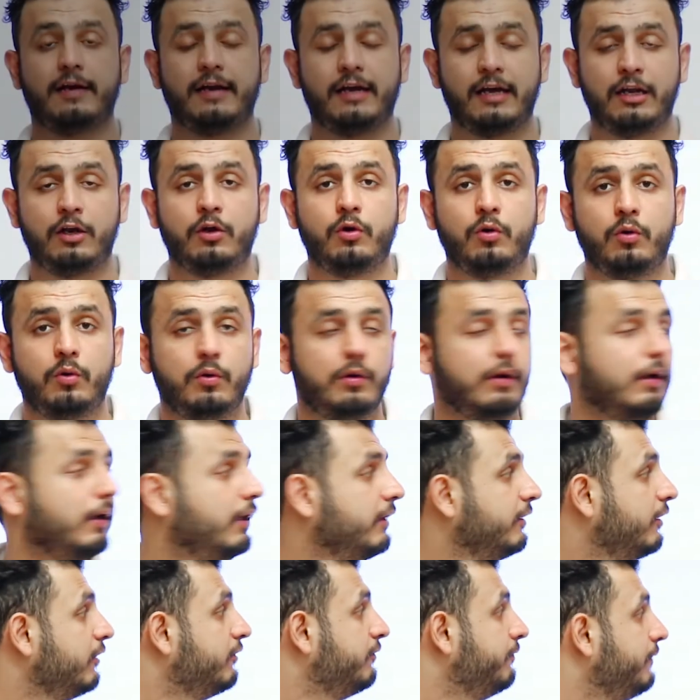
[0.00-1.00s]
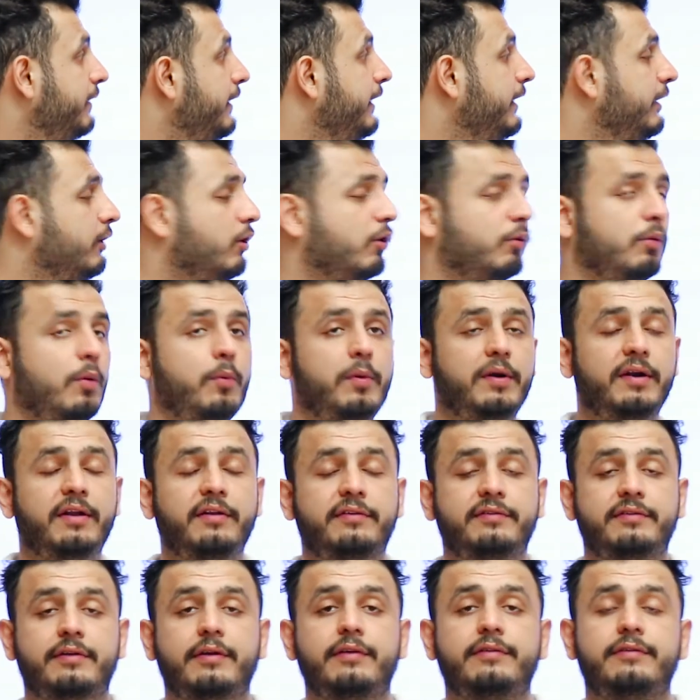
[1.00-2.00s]
Hello, in this video we will
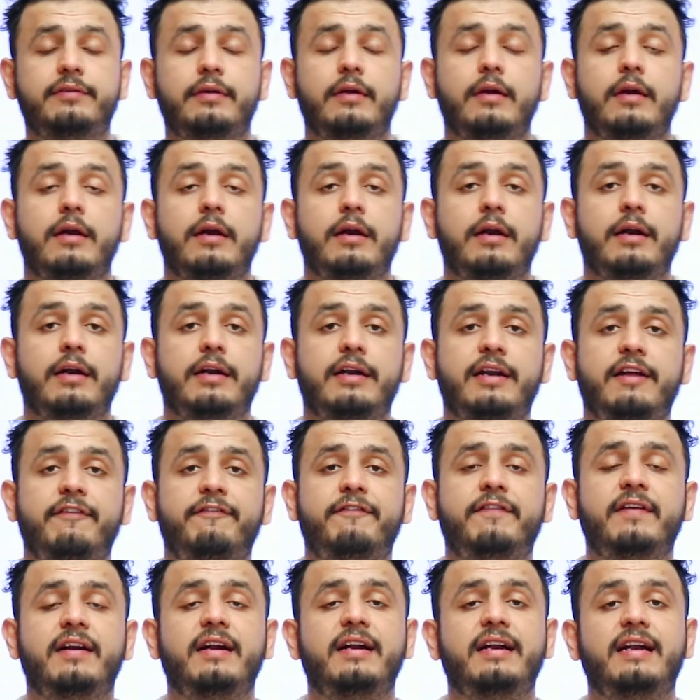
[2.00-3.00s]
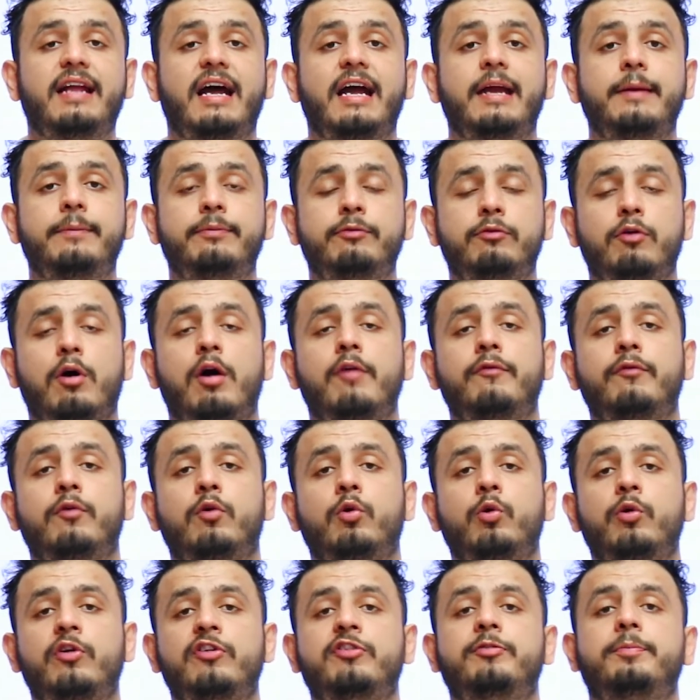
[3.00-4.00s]
discuss different types of
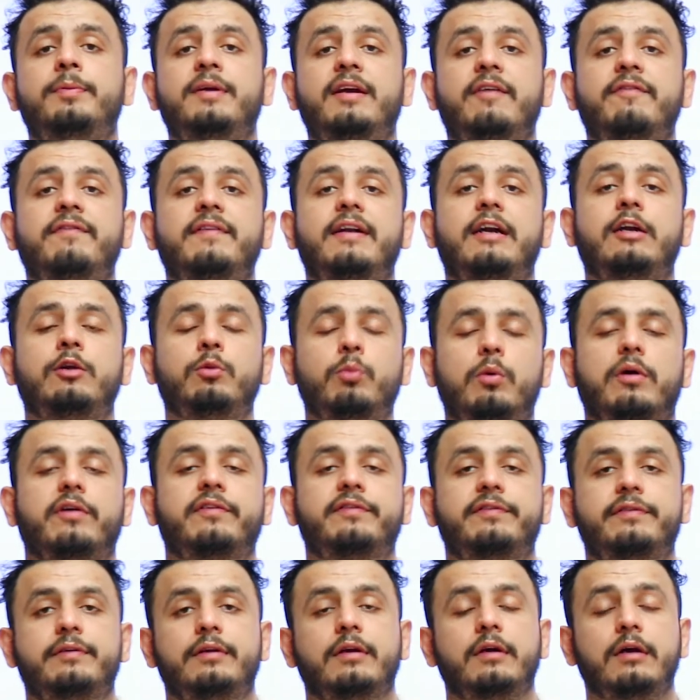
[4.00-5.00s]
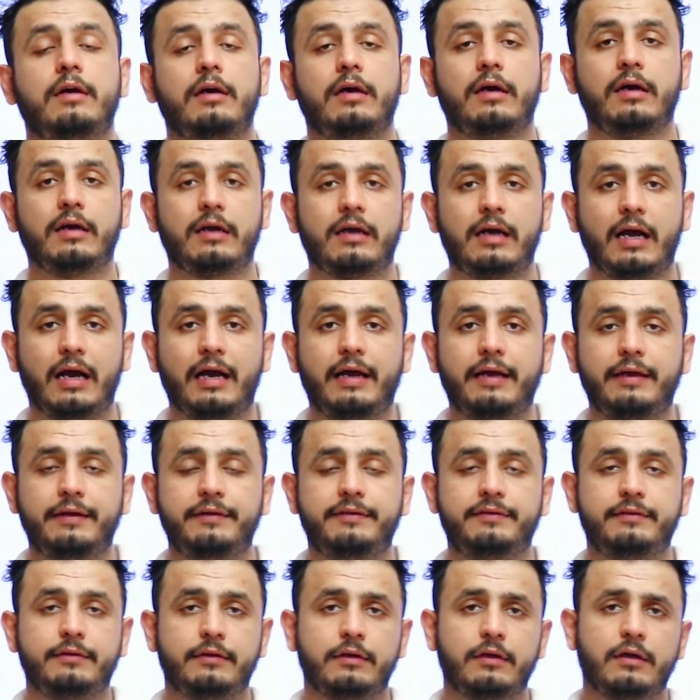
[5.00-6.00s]
OSPF networks.
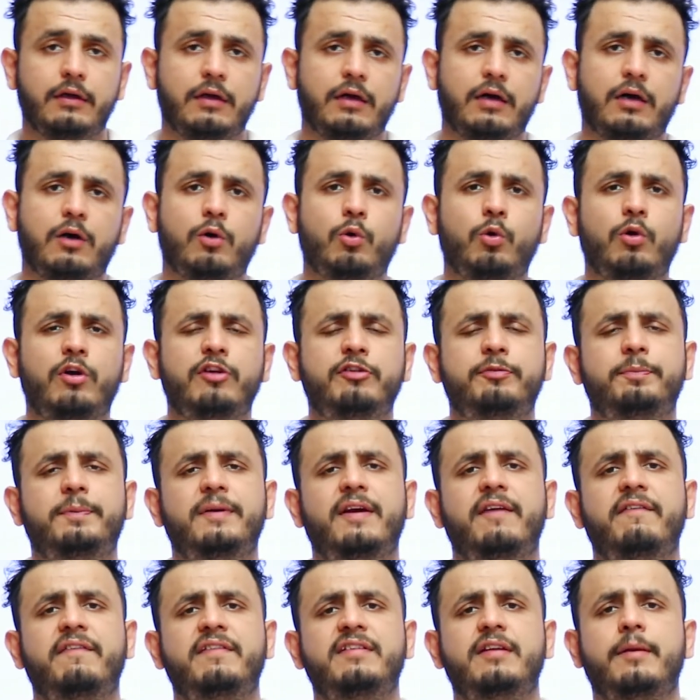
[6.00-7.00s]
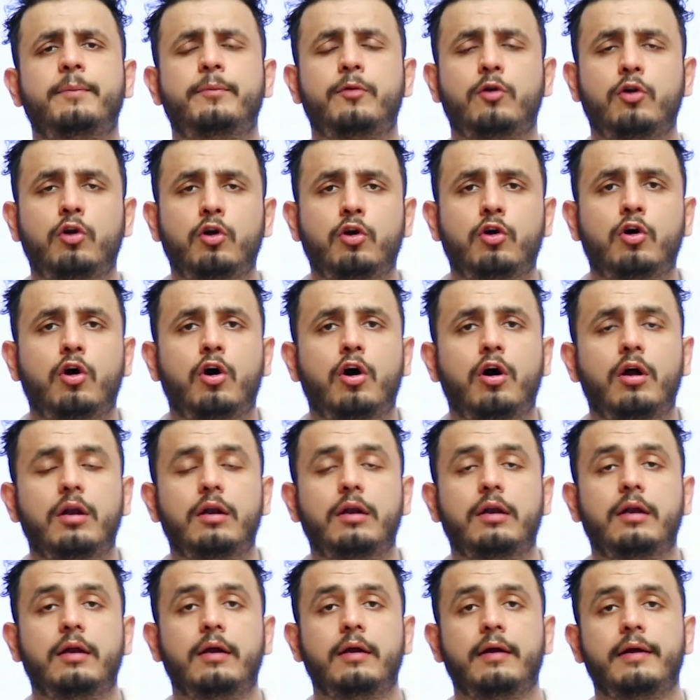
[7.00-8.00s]
Guys, OSPF is a
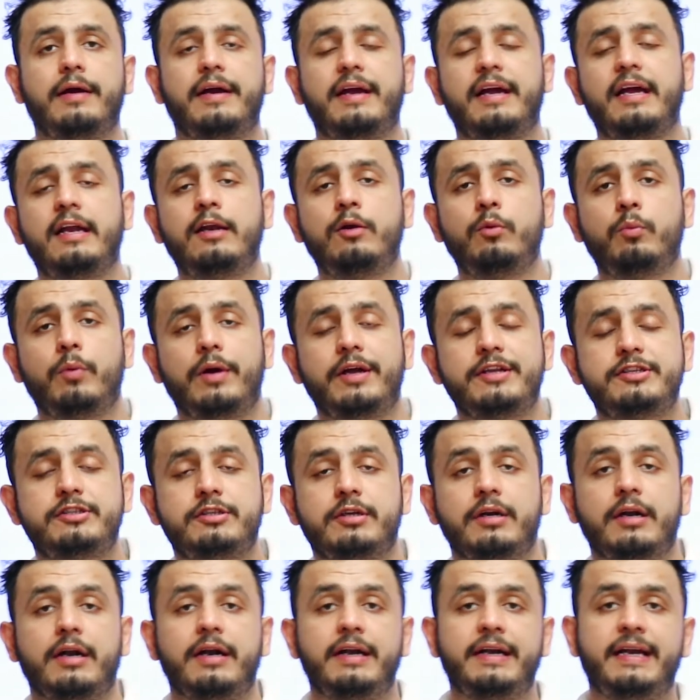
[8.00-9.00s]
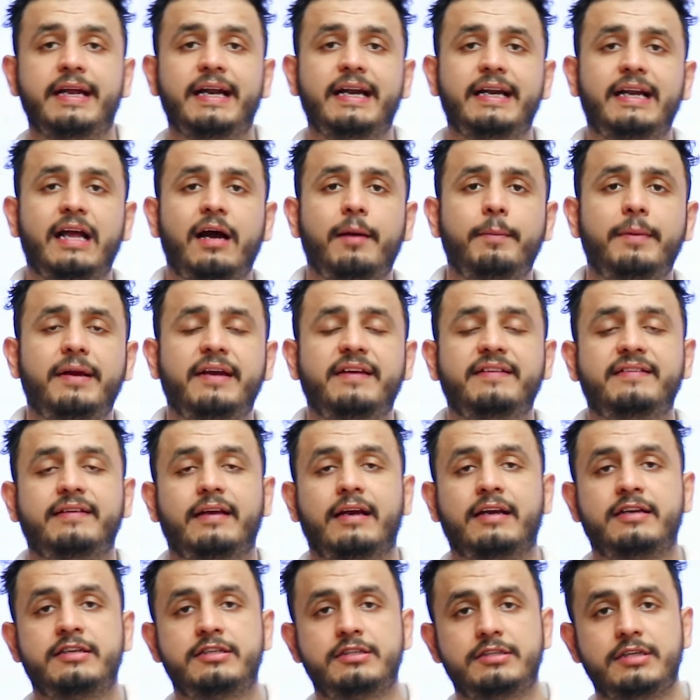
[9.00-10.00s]
protocol in which database
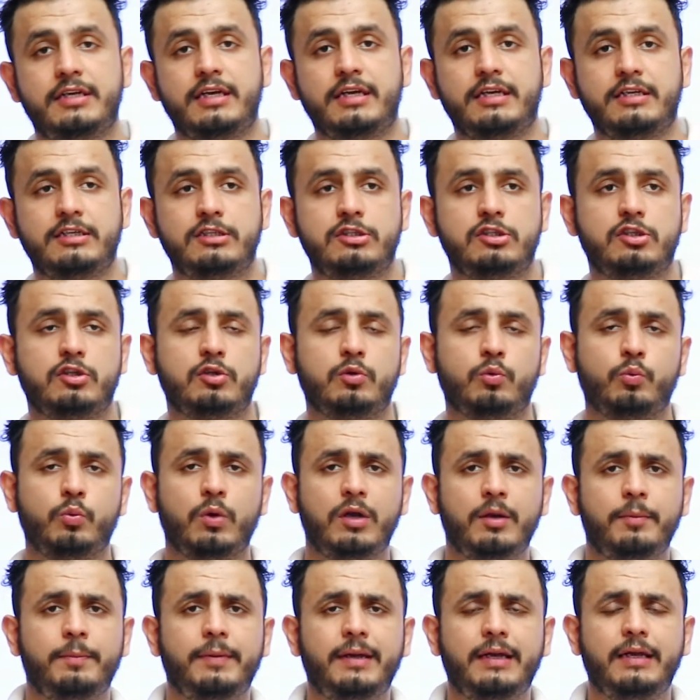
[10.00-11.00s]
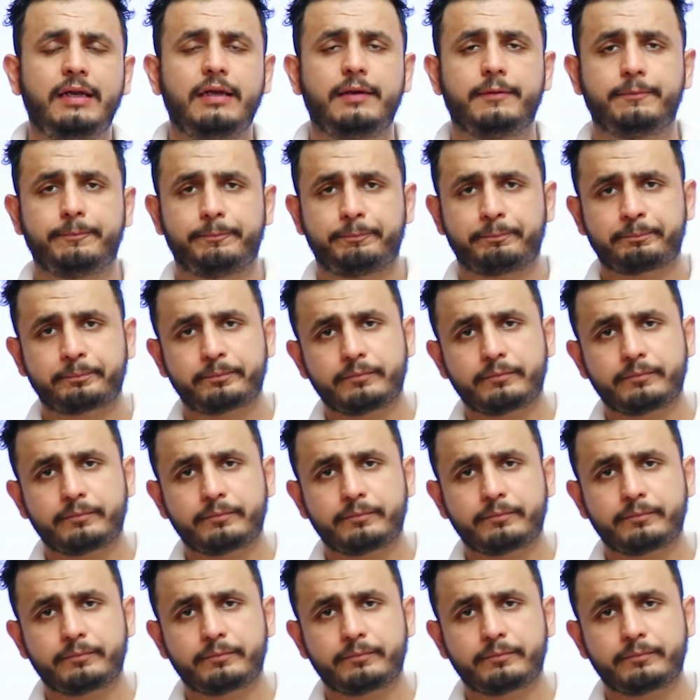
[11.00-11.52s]
exchange will be